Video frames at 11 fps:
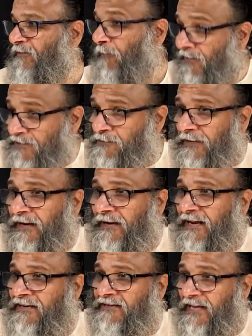You must be
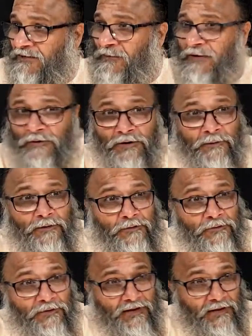detached. That's why you are able
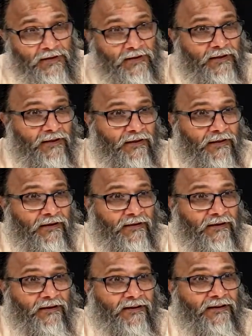to re,
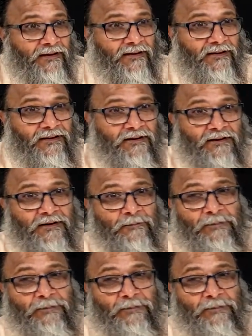uh, uh,